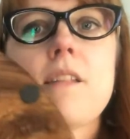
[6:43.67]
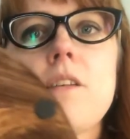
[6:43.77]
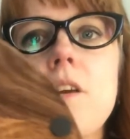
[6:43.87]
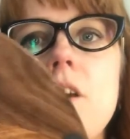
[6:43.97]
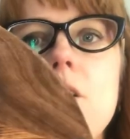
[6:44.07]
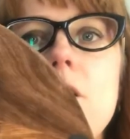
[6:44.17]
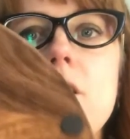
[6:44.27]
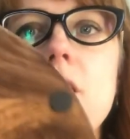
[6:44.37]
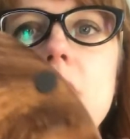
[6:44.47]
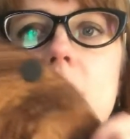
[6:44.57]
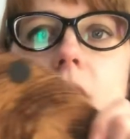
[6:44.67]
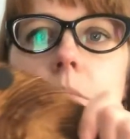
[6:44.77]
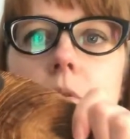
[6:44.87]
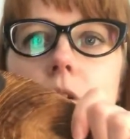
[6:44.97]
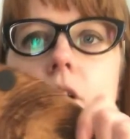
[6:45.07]
So here is an
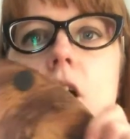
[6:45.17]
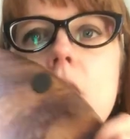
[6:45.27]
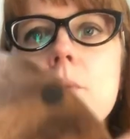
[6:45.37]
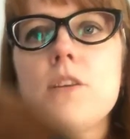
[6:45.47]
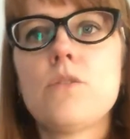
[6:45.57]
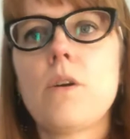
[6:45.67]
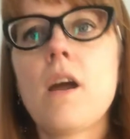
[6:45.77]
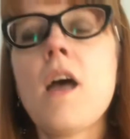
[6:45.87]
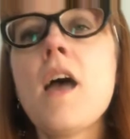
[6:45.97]
example of a hobbit door.